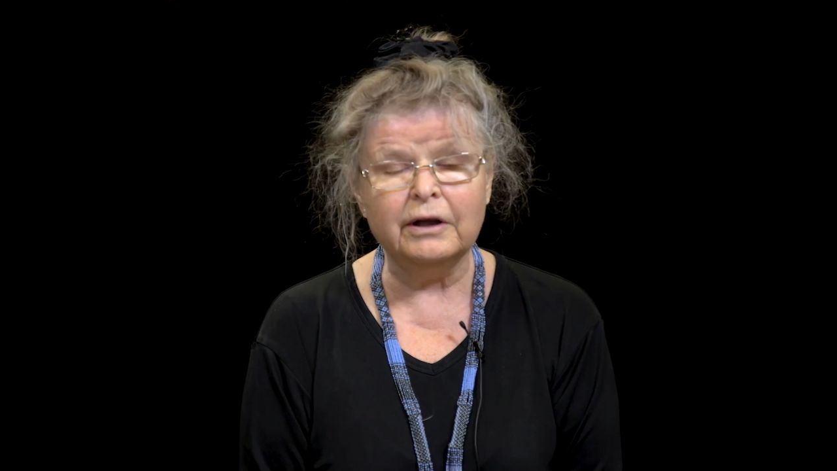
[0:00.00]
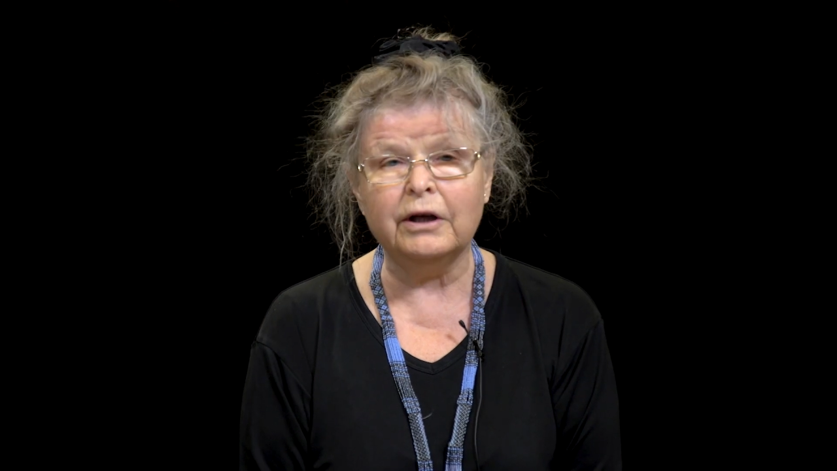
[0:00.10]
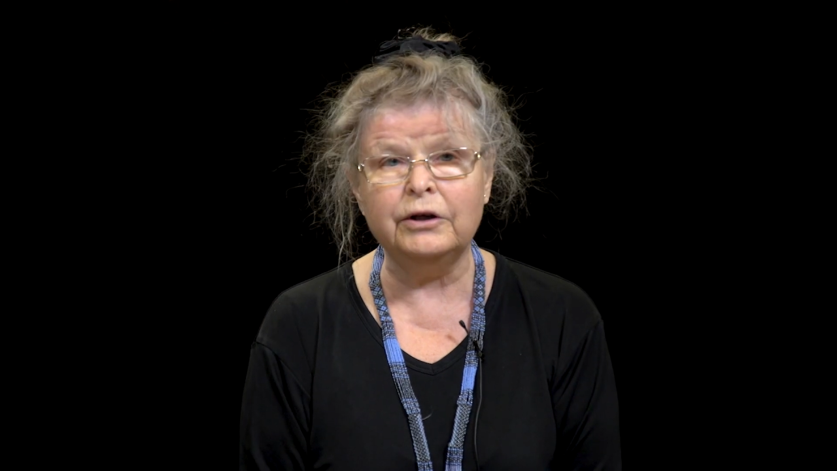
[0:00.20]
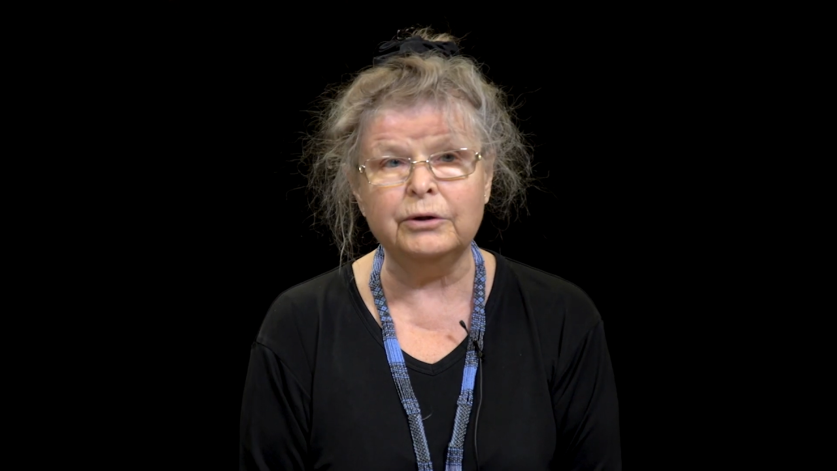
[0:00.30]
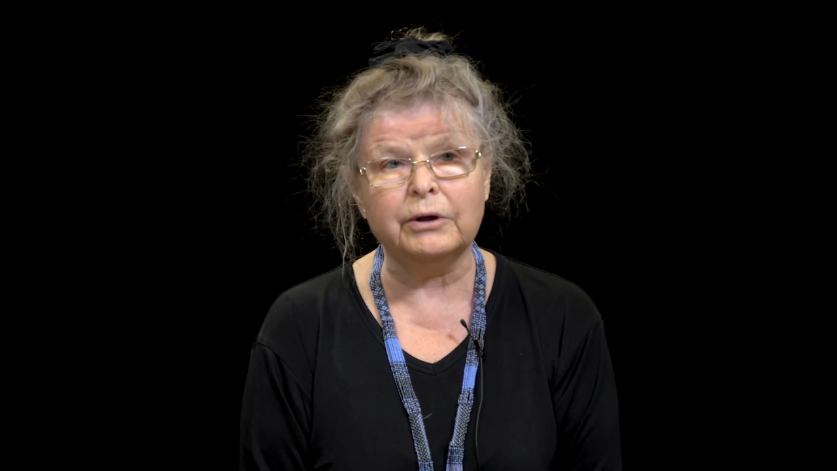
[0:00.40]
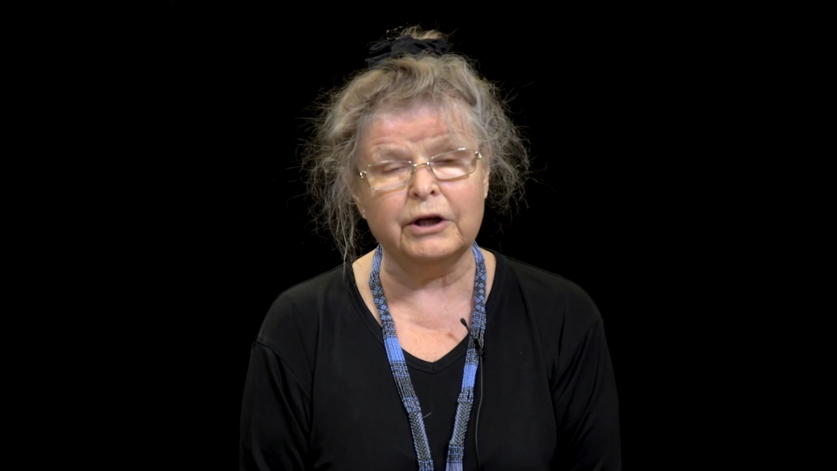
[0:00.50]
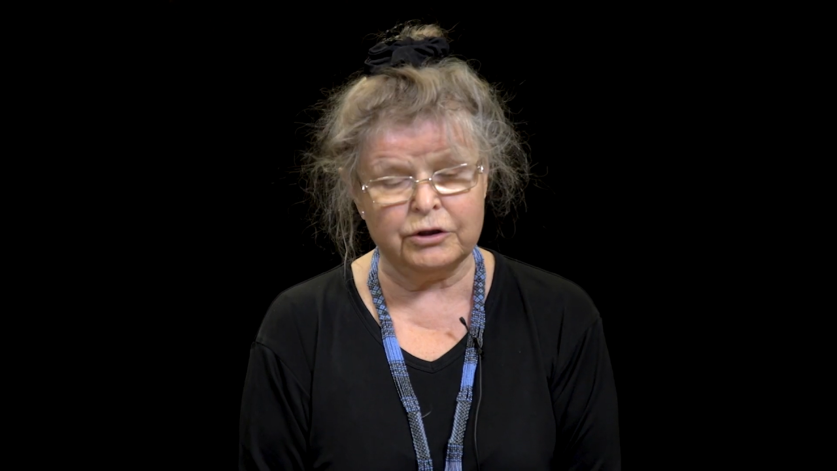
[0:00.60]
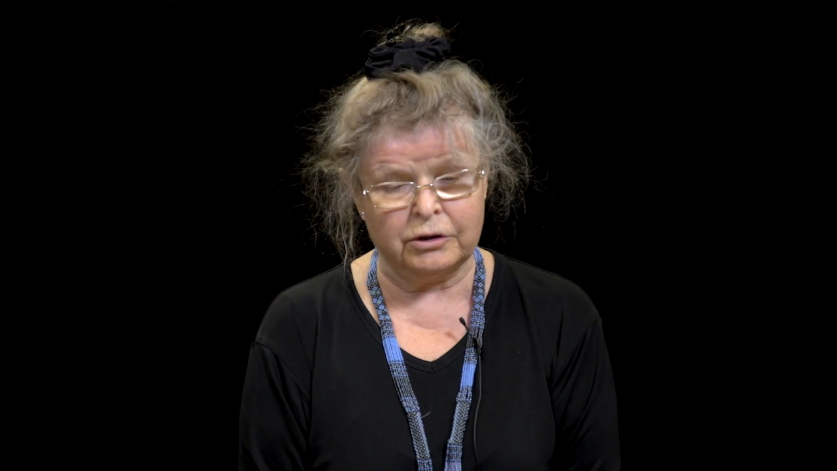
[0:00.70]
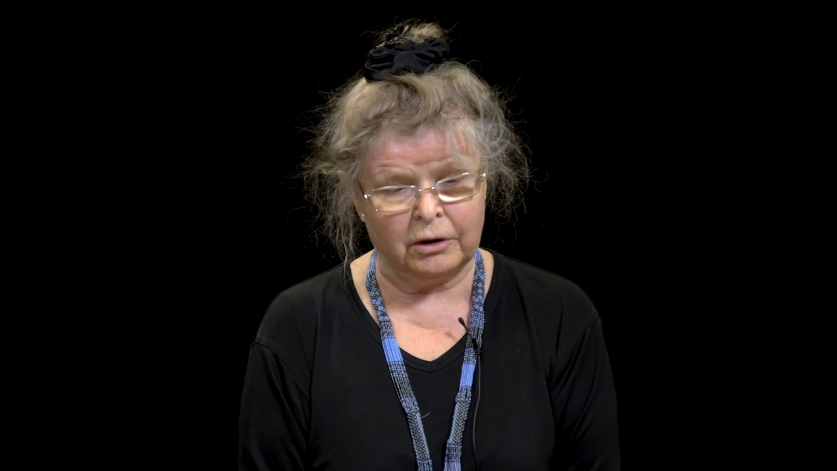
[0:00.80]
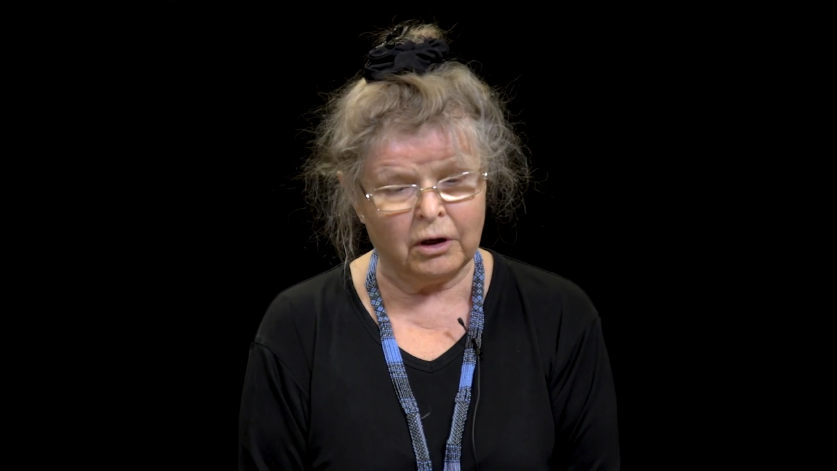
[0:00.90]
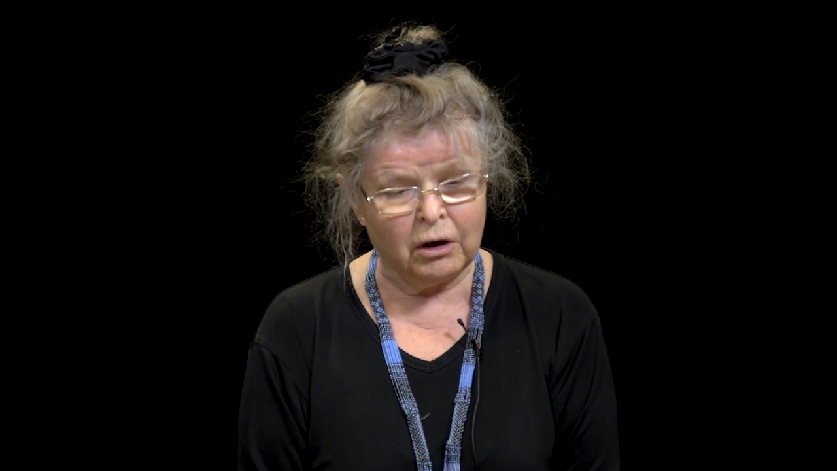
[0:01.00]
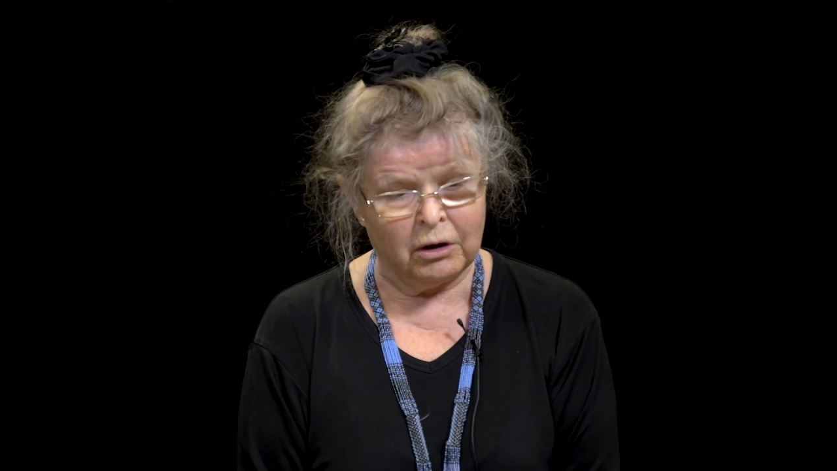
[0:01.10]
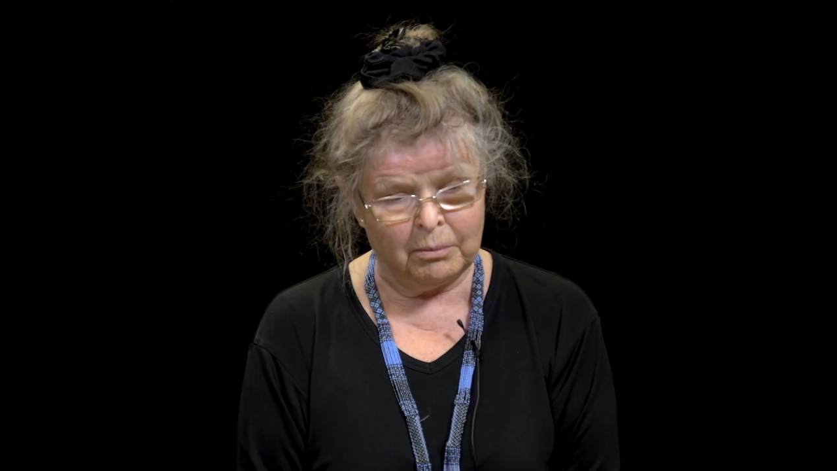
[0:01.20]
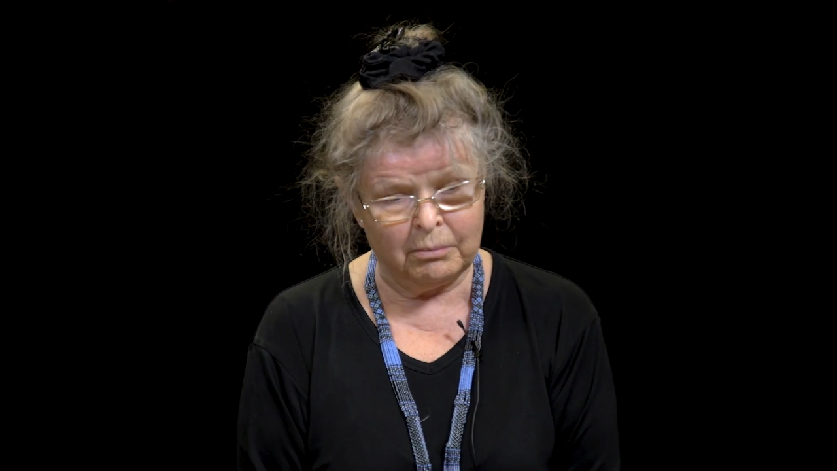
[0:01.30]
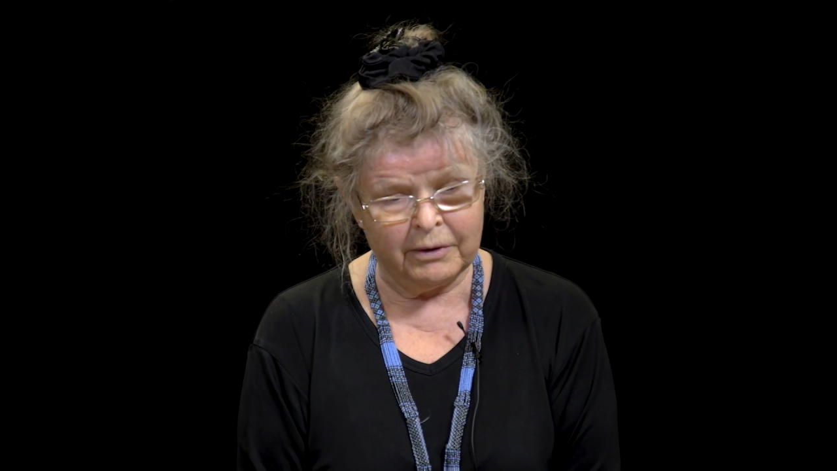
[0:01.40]
educational
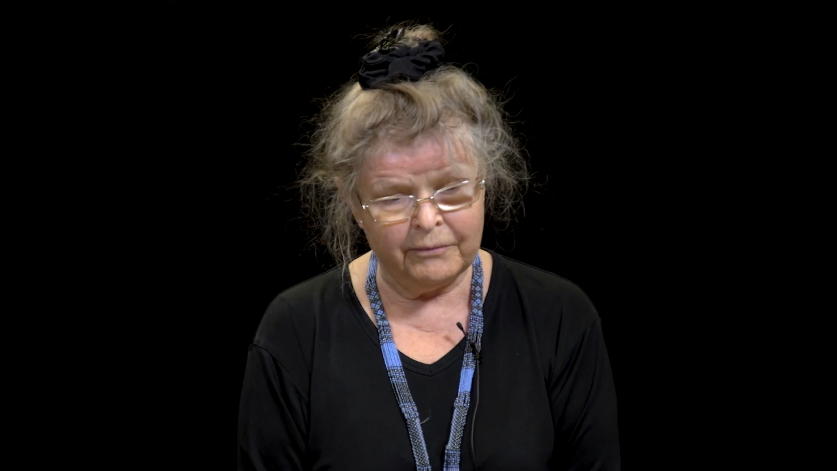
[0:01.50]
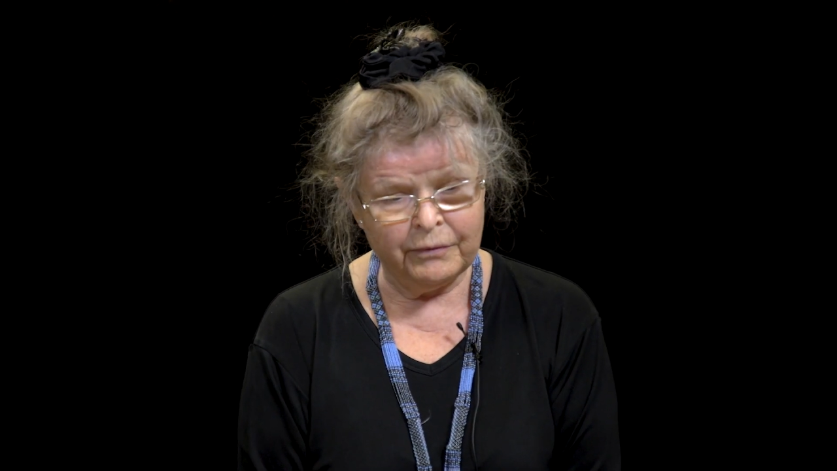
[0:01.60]
harm.